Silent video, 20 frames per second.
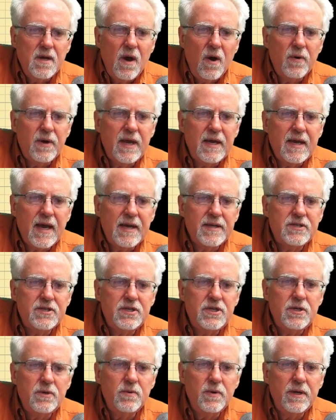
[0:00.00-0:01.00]
Okay,
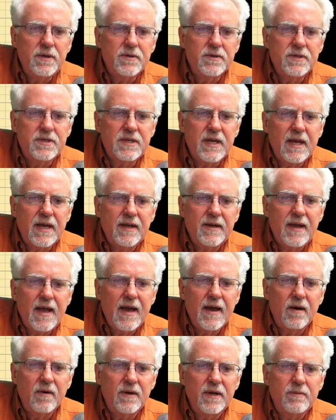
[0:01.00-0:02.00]
guys, do you understand
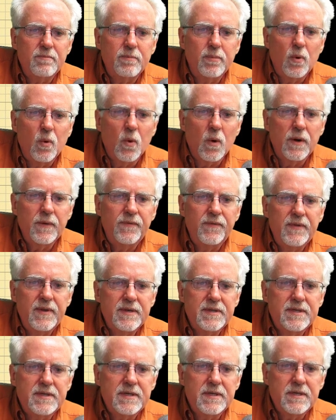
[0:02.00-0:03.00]
how important
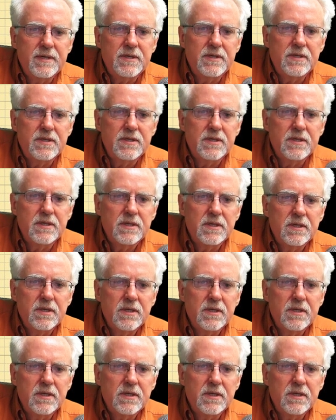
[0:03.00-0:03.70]
this is?